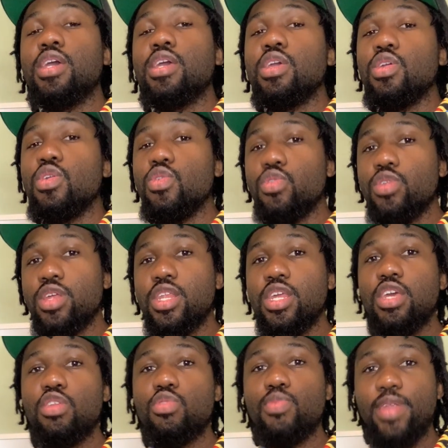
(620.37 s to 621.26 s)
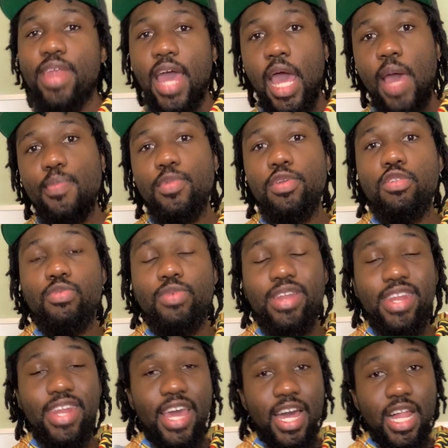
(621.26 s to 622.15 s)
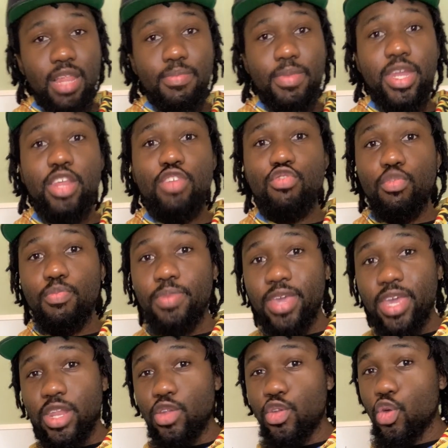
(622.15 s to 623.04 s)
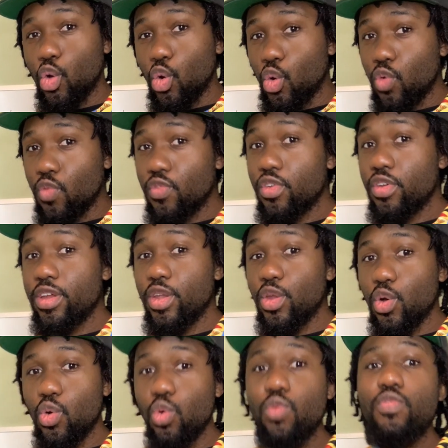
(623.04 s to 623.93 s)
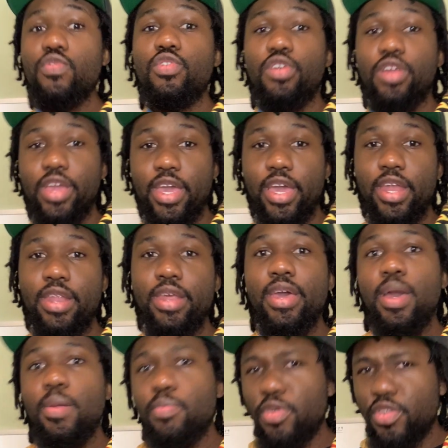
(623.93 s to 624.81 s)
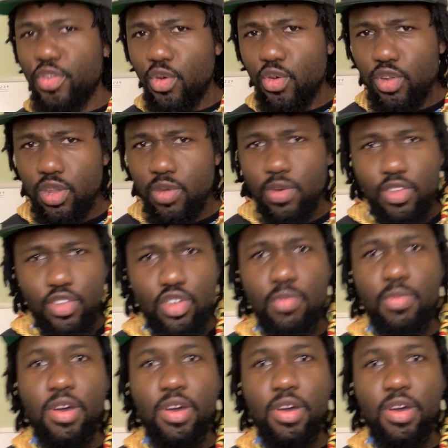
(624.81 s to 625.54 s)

Unity is what happens when an element is repeated over and over again, but don't do it too